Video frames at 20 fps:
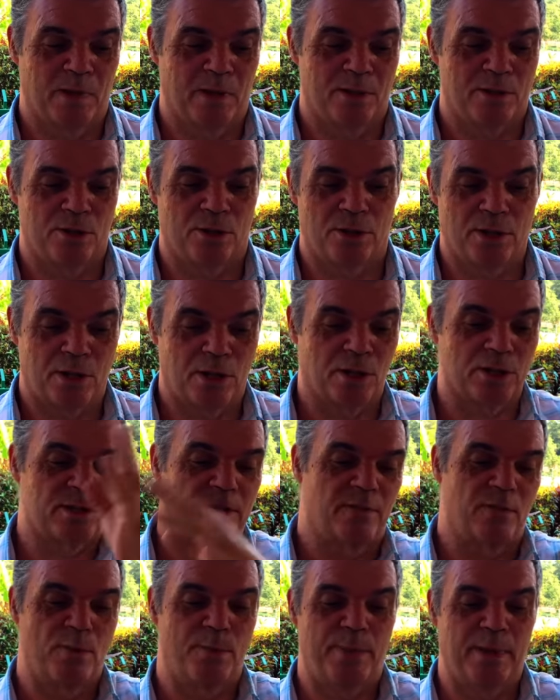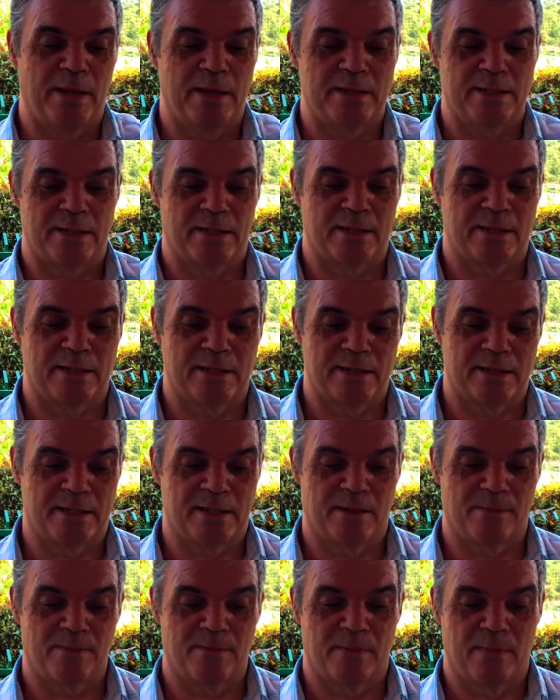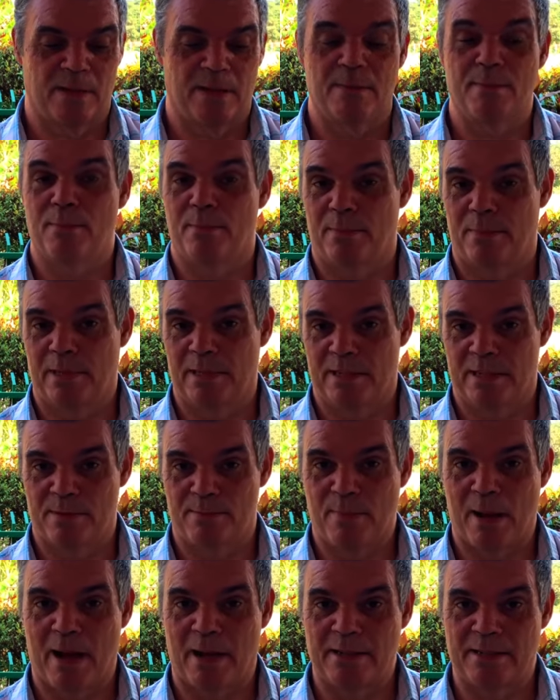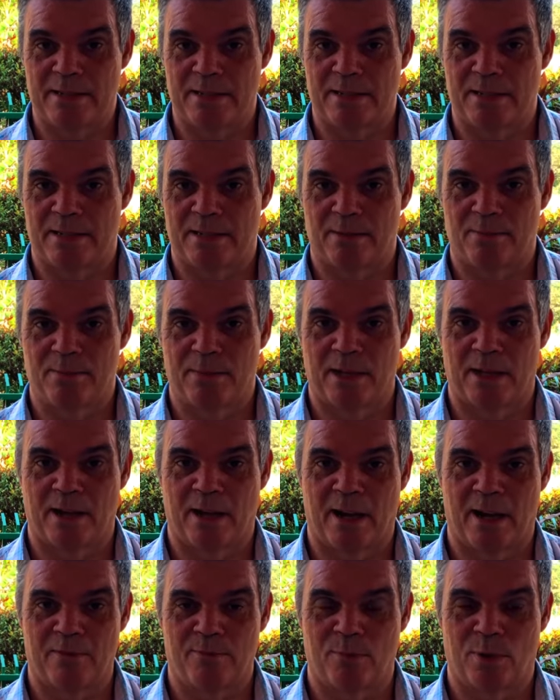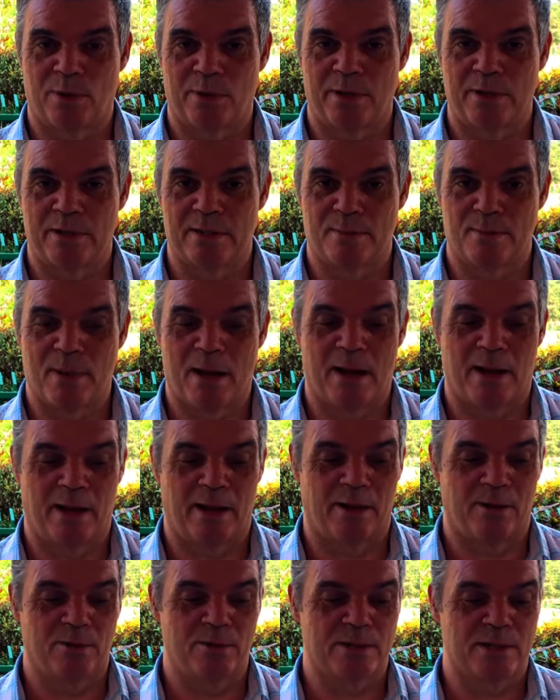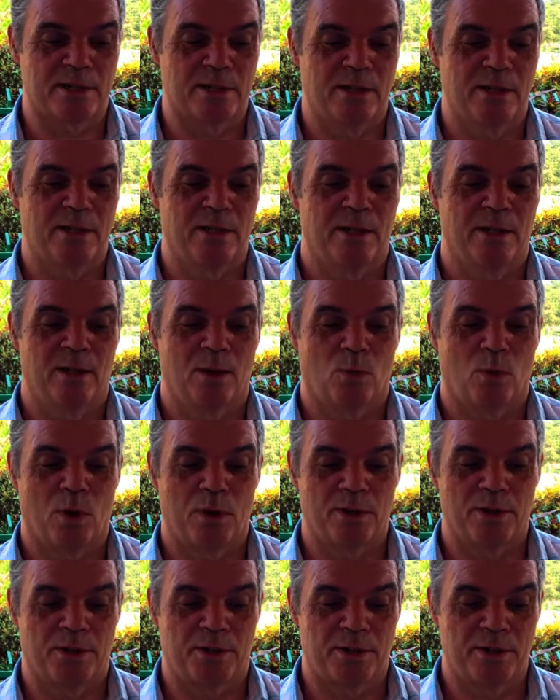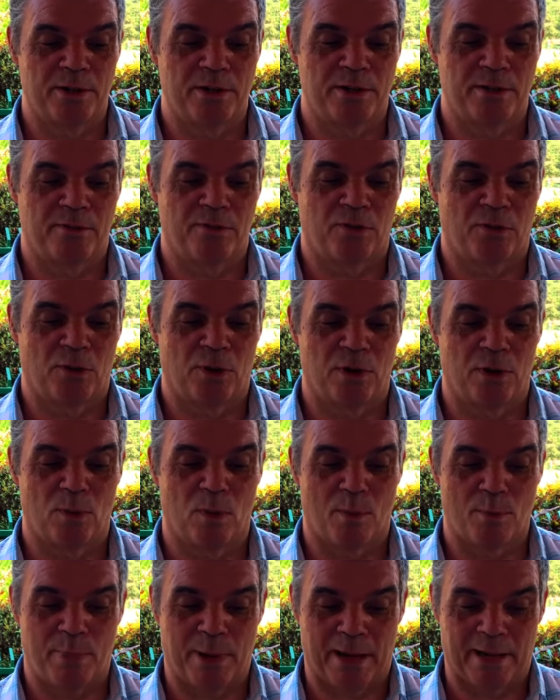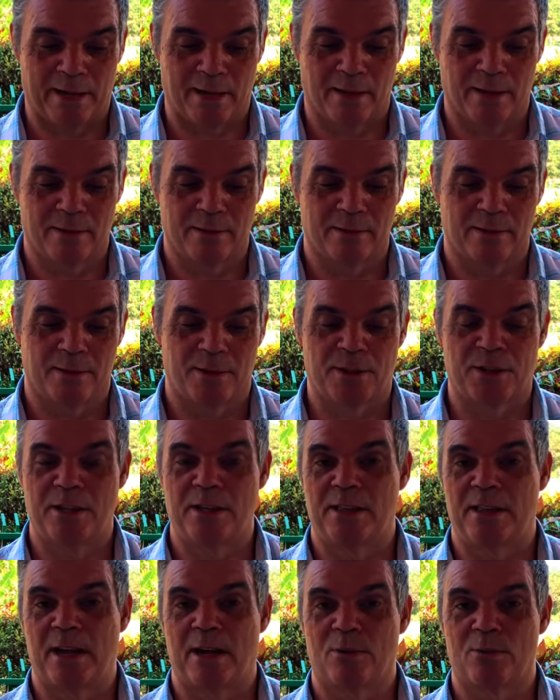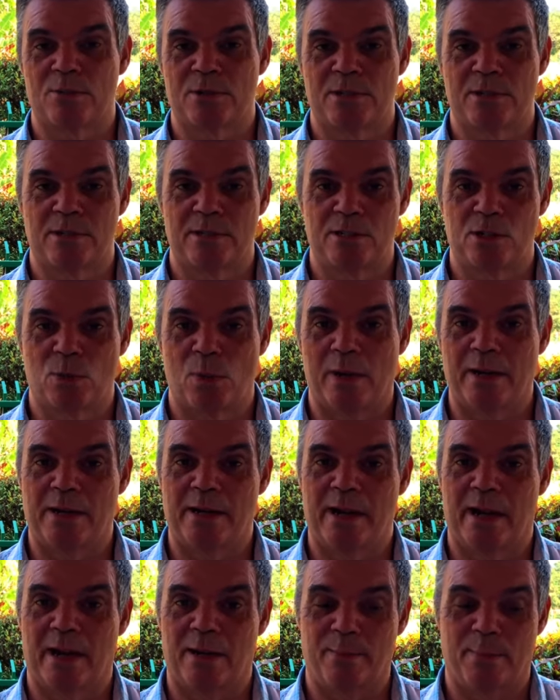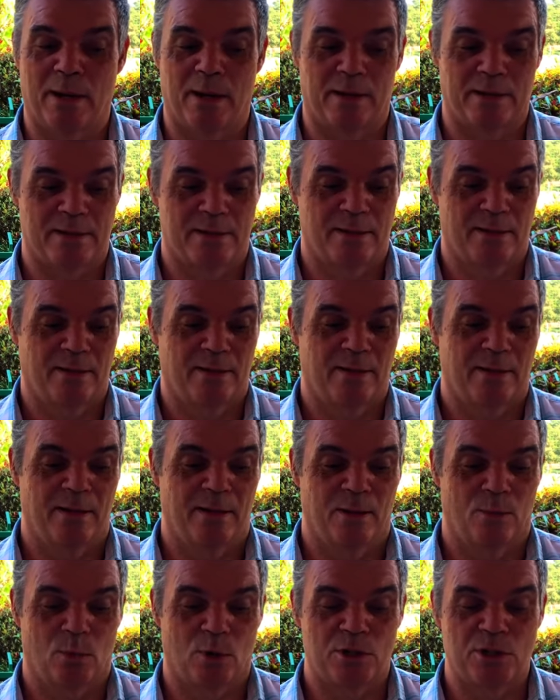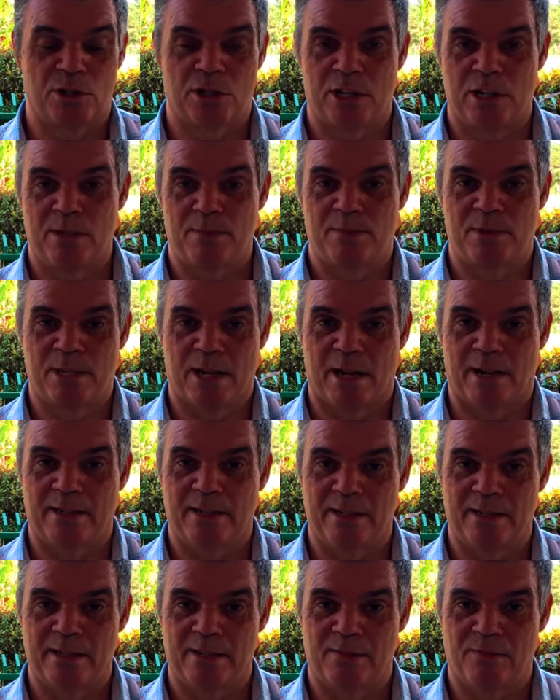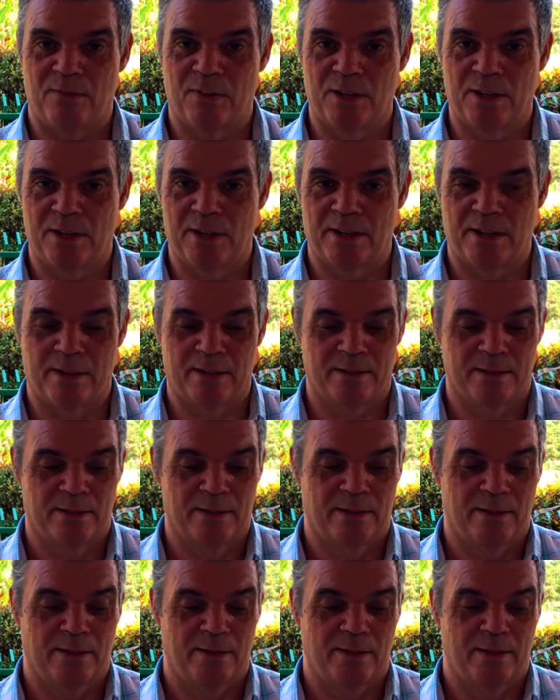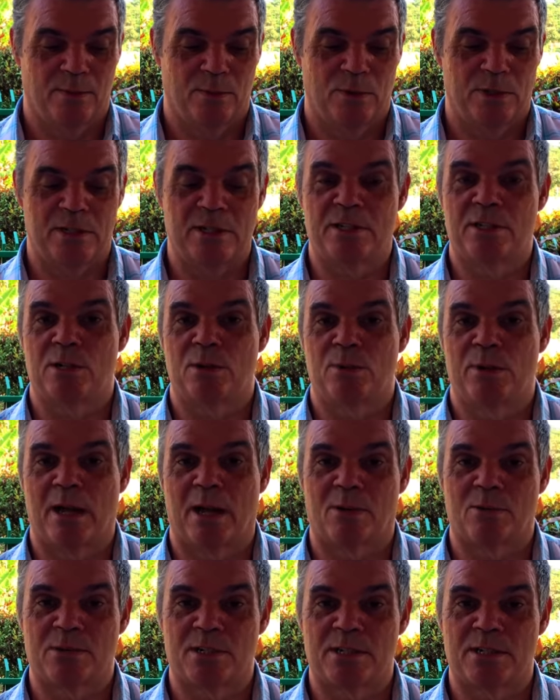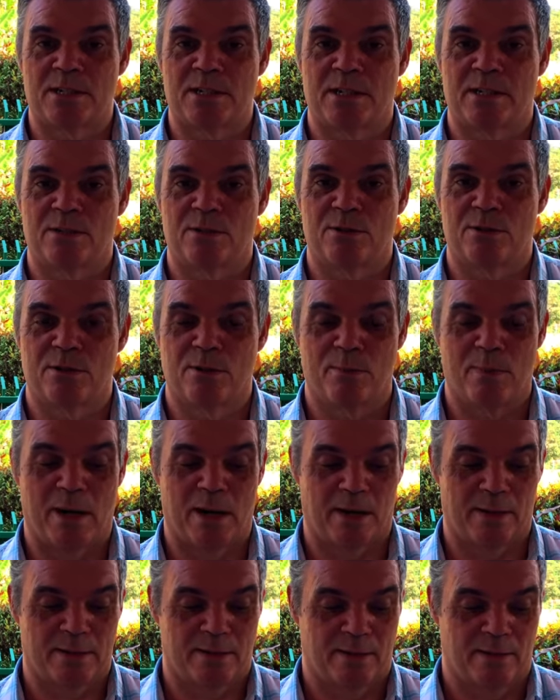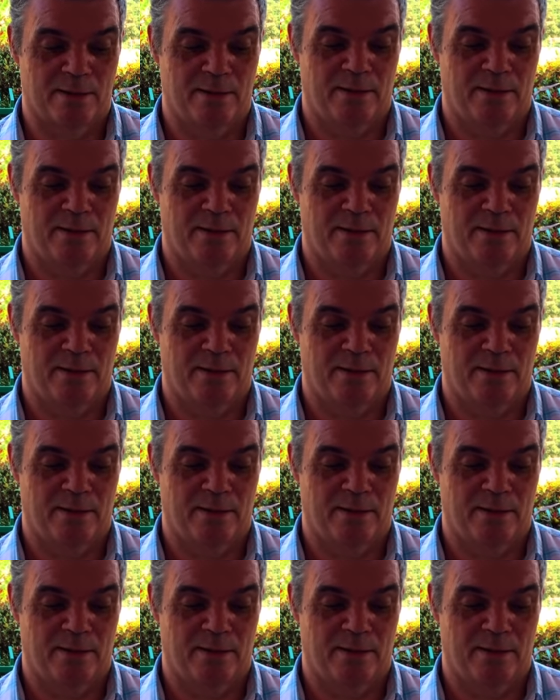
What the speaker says: So the cost of a basic system, this is my system that I put into my house. One 340 watt panel, 3,029 baht. One cheap Chinese inverter, which is 2,600 baht.